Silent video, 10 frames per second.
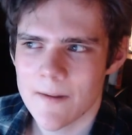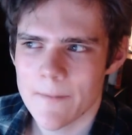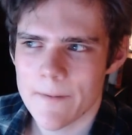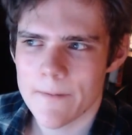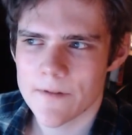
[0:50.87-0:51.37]

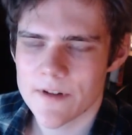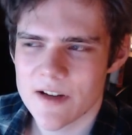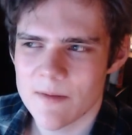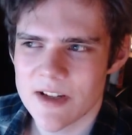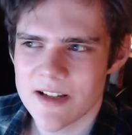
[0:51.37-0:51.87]
for
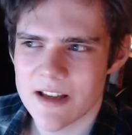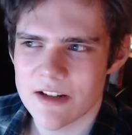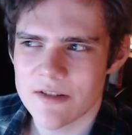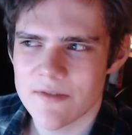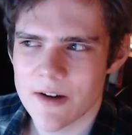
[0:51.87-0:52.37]
some reason, that
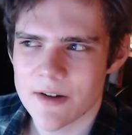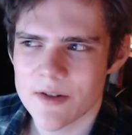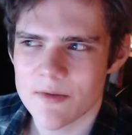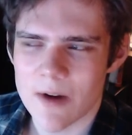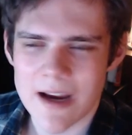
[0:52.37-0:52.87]
just found its
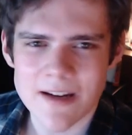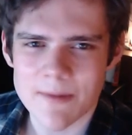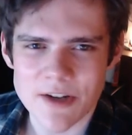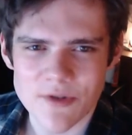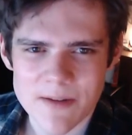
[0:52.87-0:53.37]
way into my
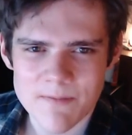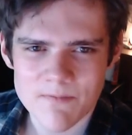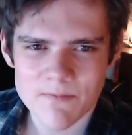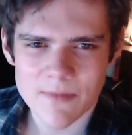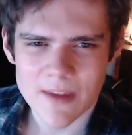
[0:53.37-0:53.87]
dream.
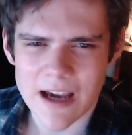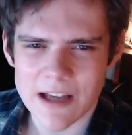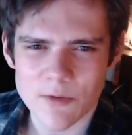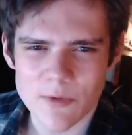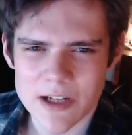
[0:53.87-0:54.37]
I had a
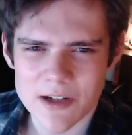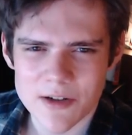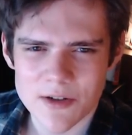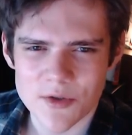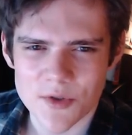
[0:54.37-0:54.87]

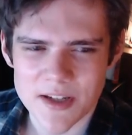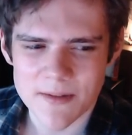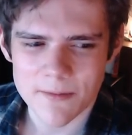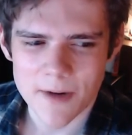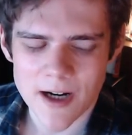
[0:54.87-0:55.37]
weird
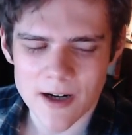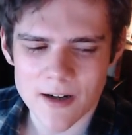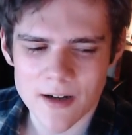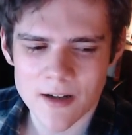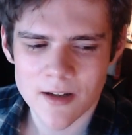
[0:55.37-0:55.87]
dream
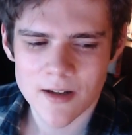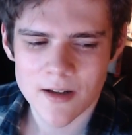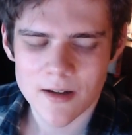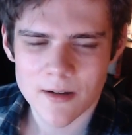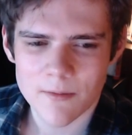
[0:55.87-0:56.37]
where
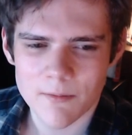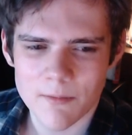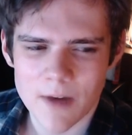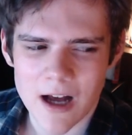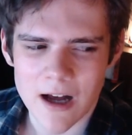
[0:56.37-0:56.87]

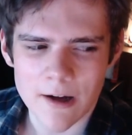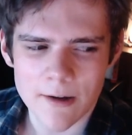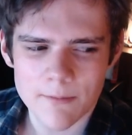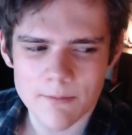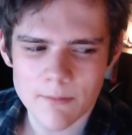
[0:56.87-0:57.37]

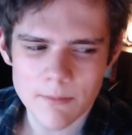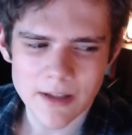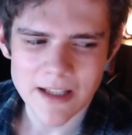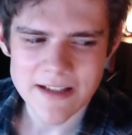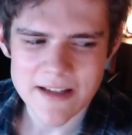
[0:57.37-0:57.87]

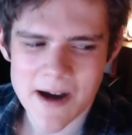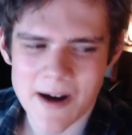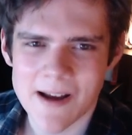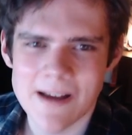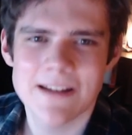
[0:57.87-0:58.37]

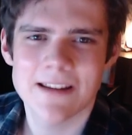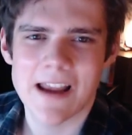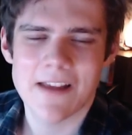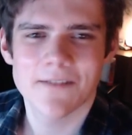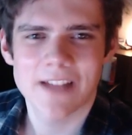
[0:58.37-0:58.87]
Balenciaga did
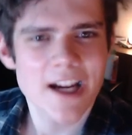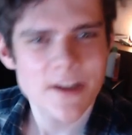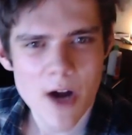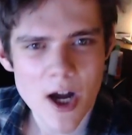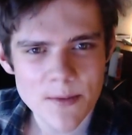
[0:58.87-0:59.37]
like flash
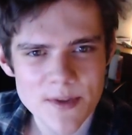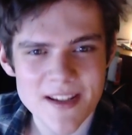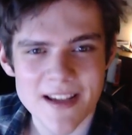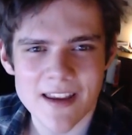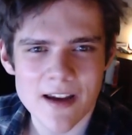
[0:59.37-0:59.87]
mobs,
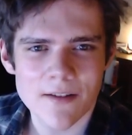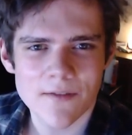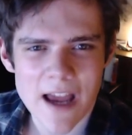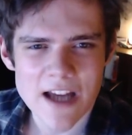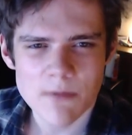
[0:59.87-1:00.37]
like they had a
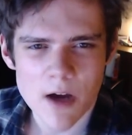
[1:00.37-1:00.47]
flash mob